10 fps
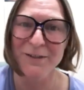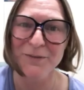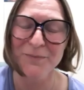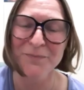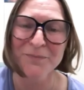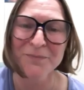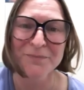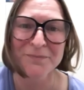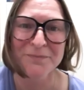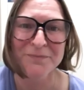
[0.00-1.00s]

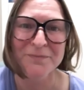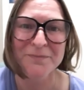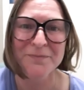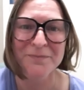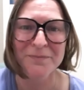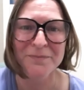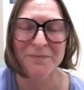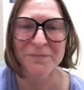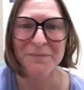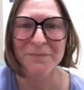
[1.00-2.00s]

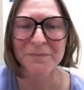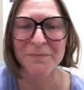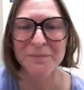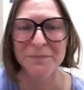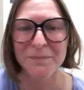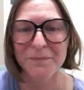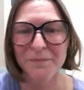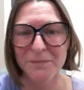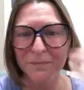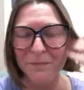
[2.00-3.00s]

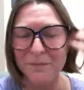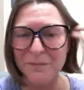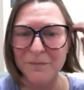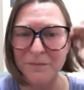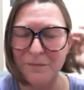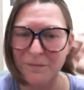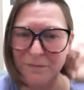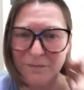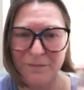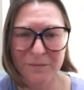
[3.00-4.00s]

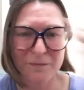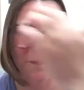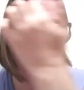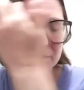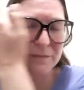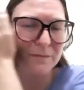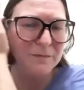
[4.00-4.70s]
No words are spoken by the person on screen.